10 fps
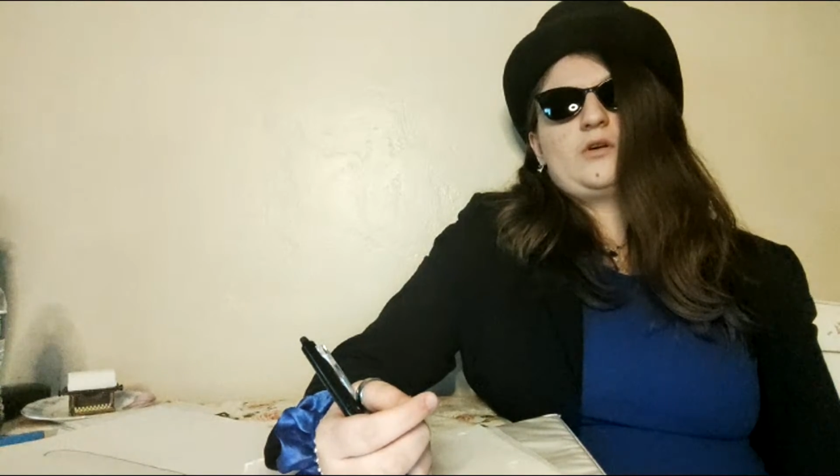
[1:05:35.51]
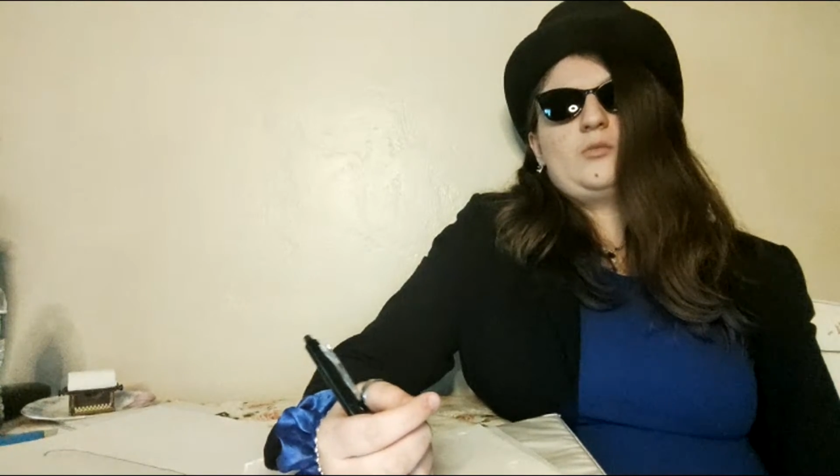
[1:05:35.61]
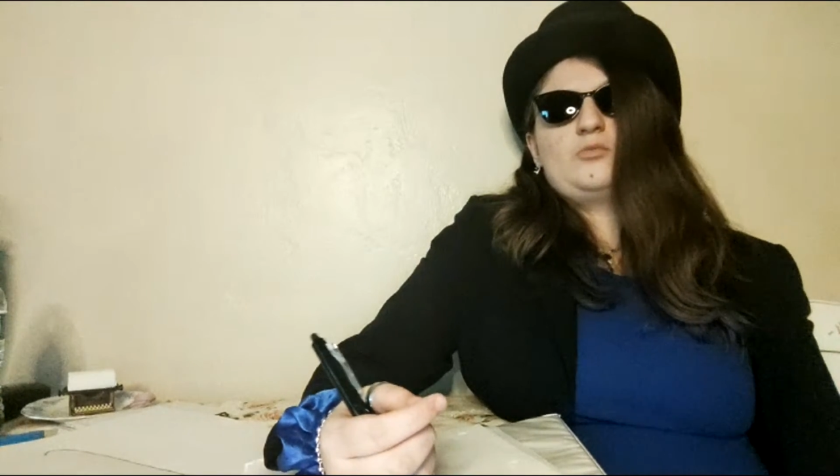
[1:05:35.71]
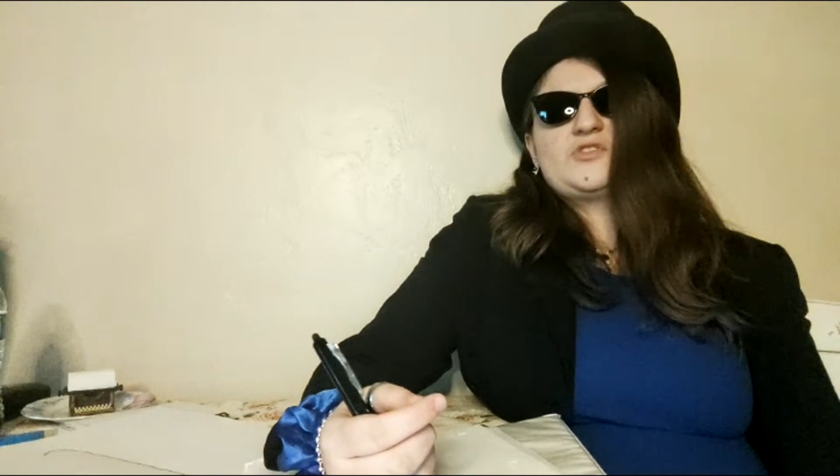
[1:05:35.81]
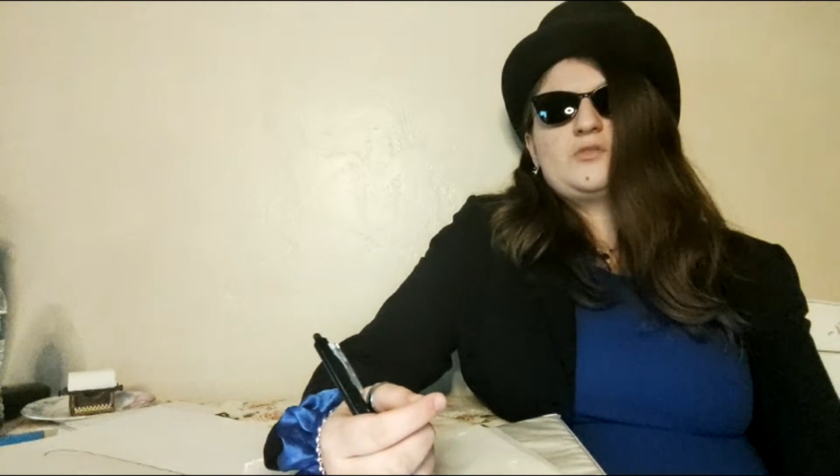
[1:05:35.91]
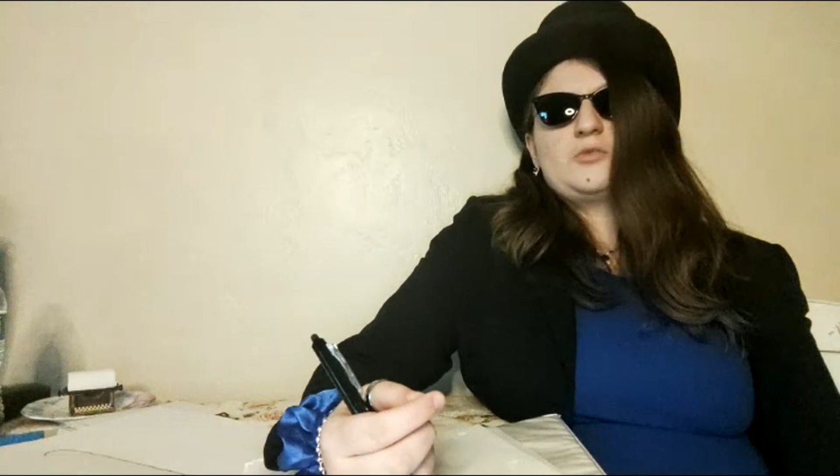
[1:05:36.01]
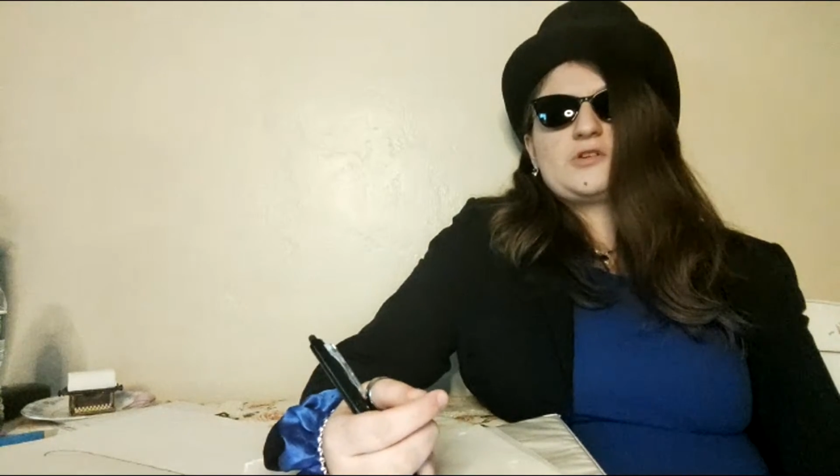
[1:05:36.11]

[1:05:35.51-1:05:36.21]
I'm super